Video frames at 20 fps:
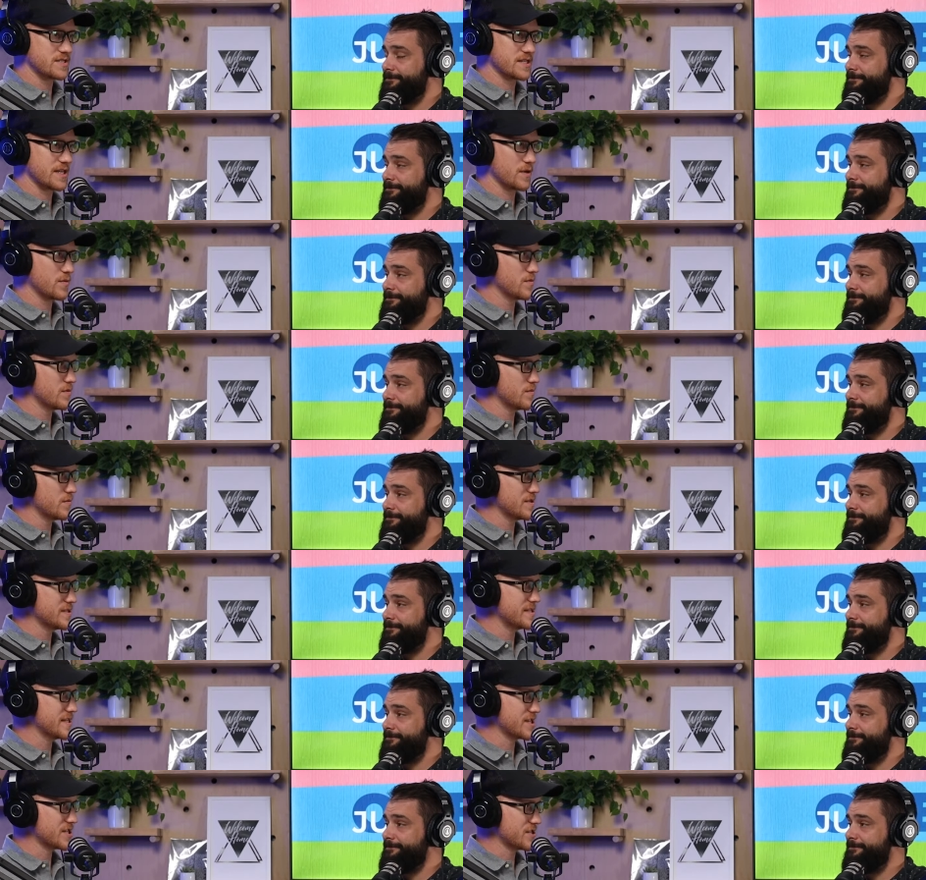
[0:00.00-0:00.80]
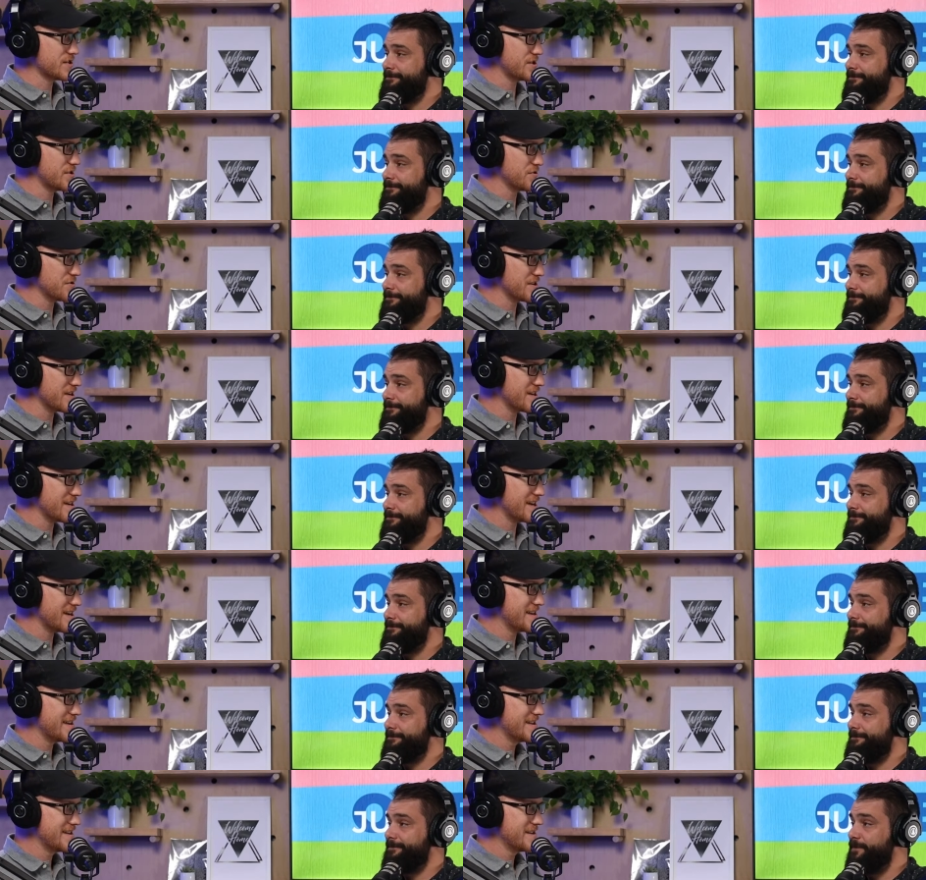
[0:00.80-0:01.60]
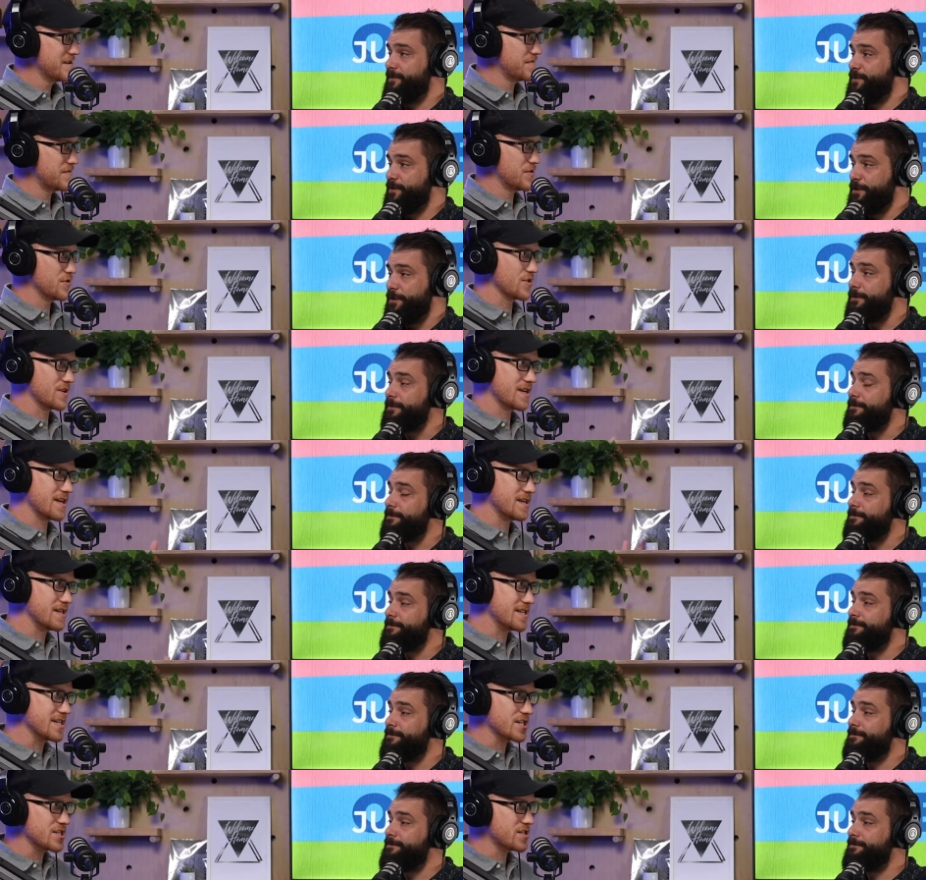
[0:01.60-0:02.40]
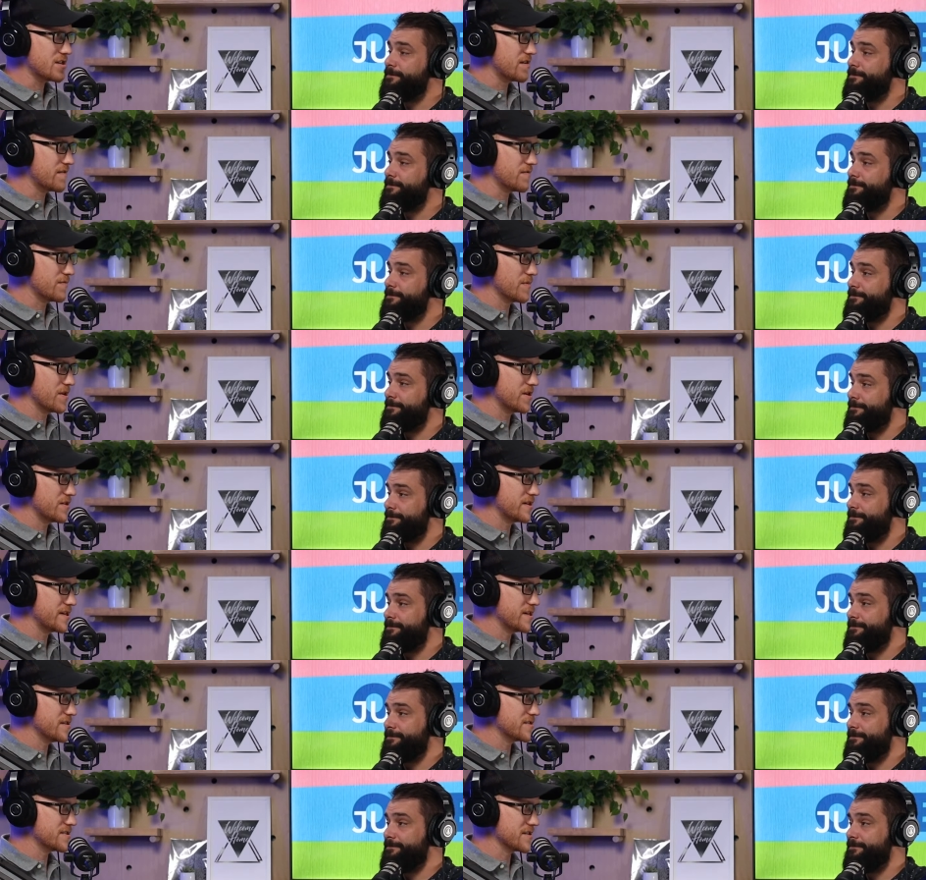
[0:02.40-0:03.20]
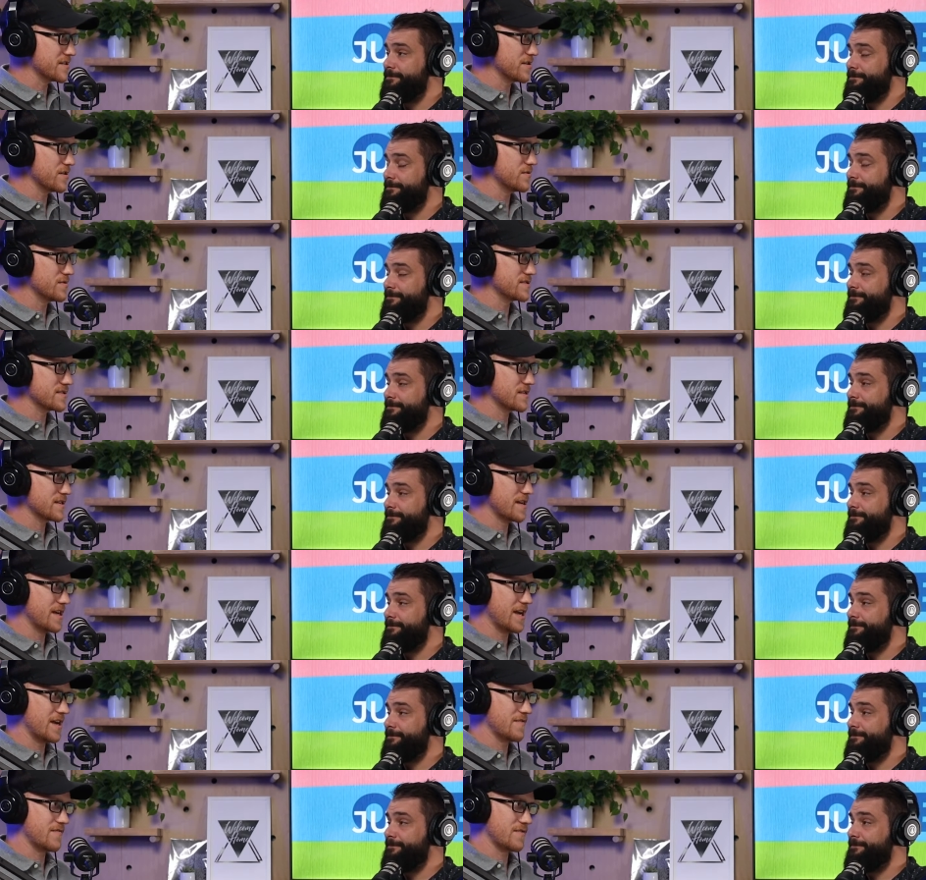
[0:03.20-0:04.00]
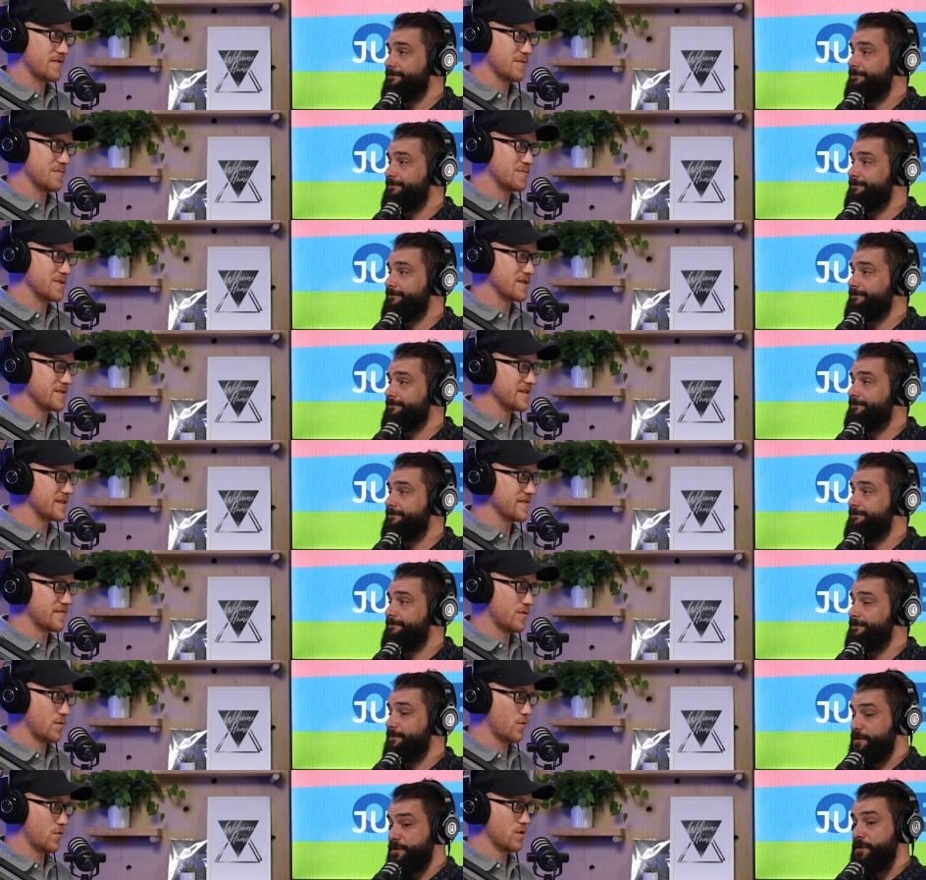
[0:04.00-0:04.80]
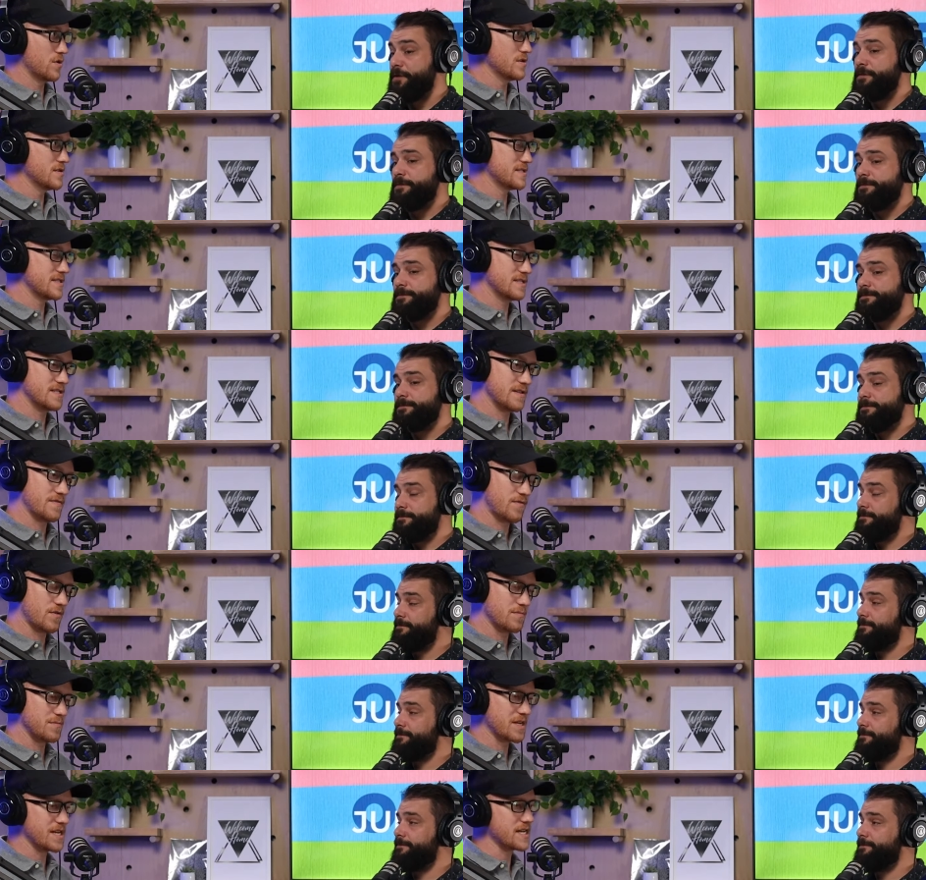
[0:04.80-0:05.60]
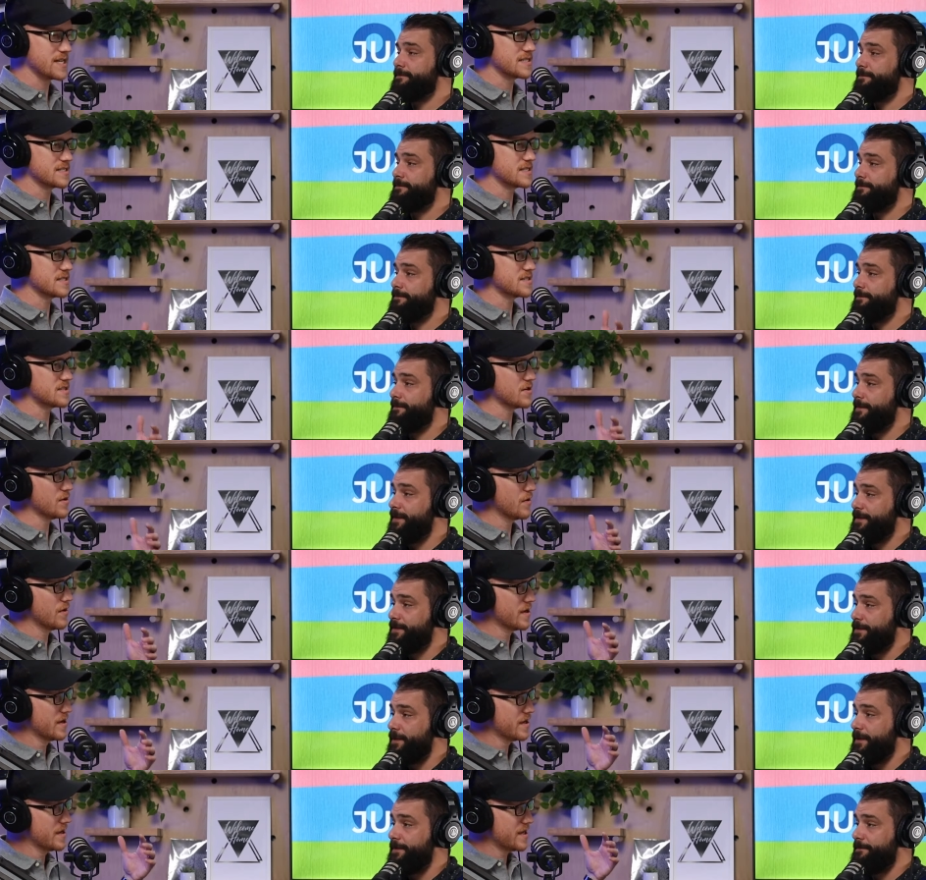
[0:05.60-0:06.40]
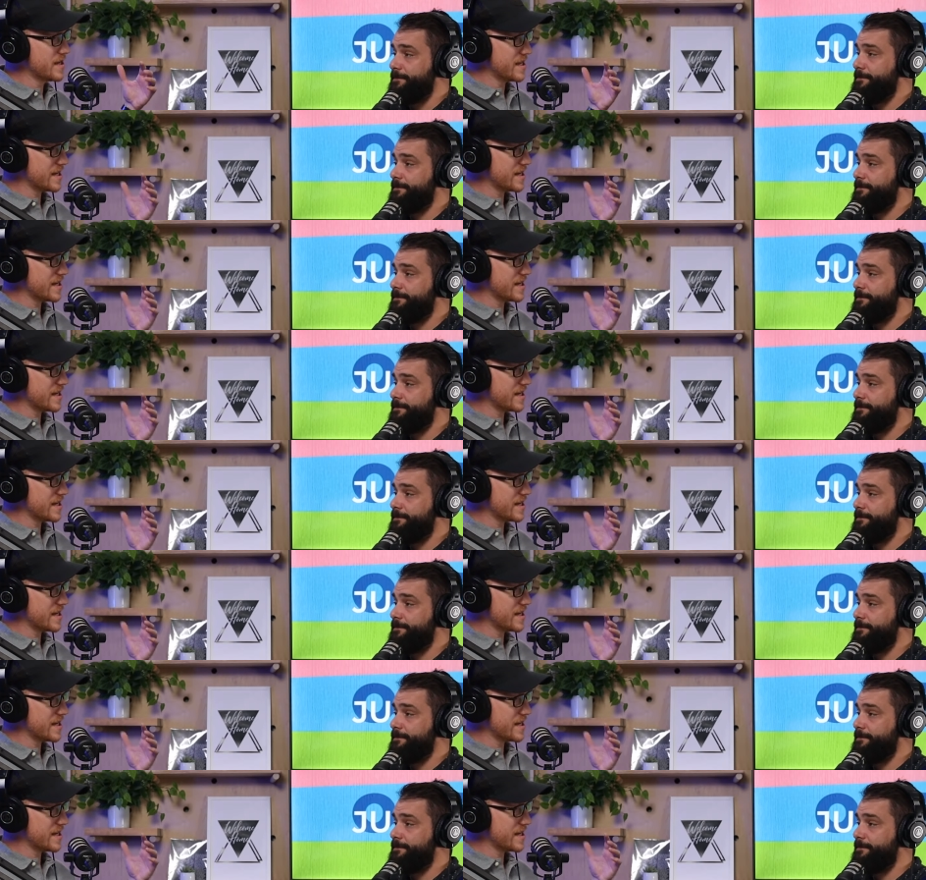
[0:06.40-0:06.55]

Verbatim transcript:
Speaker 1: it's like, well, what dictionary are you looking at? Sure. If you're looking at a dictionary from 100 years ago, it's going to have completely different sure. words and different meanings. And so That's right.